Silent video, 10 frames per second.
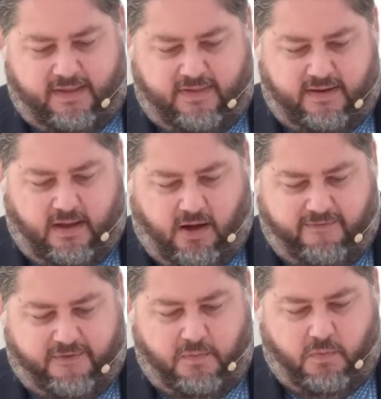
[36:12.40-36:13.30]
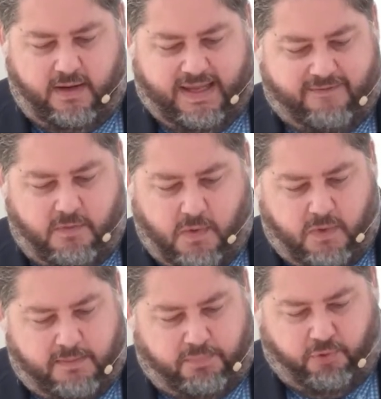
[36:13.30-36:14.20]
that often even when
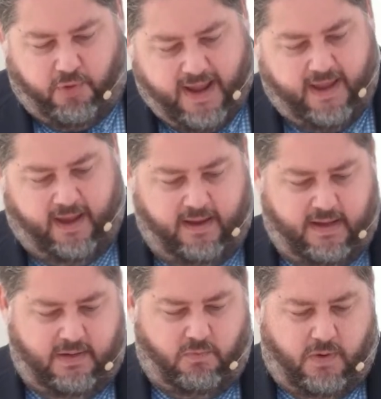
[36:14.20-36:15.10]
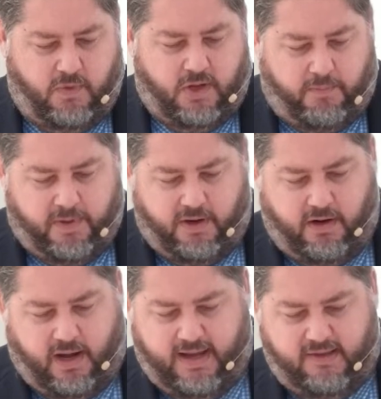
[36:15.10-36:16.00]
we pray, when we open our
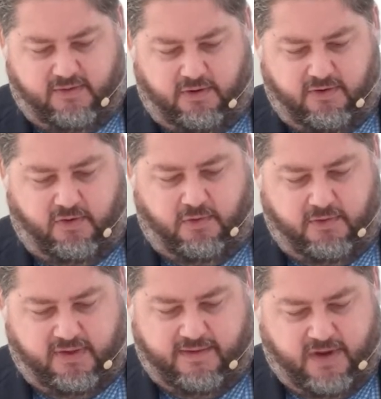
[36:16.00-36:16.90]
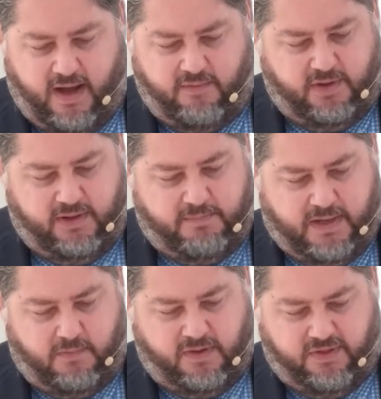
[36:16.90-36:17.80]
eyes, our souls have not really
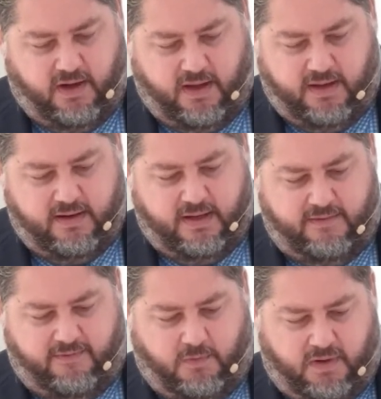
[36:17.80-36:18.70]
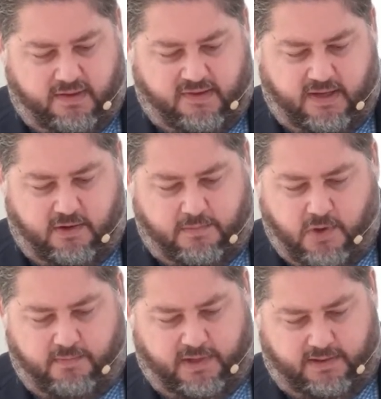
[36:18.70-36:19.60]
been with God for one single
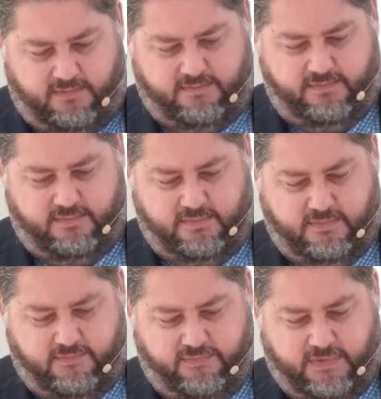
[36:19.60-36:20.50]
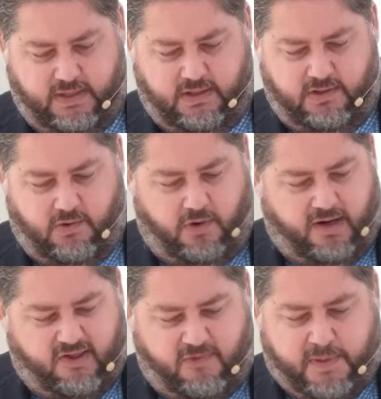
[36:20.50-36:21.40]
moment, nor
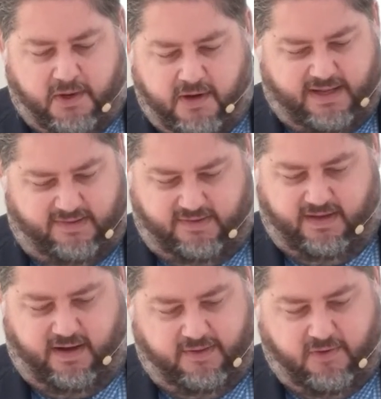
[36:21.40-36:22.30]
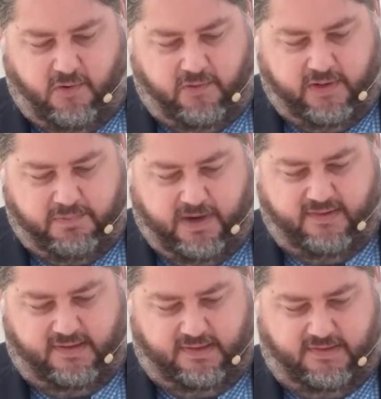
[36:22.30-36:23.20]
experienced God's holy
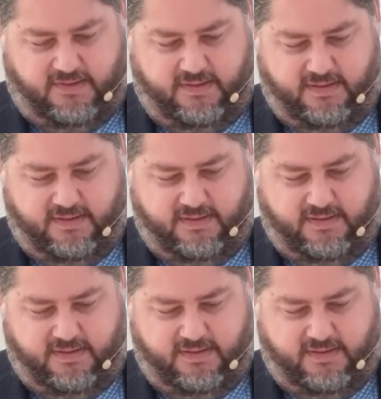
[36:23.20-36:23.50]
presence.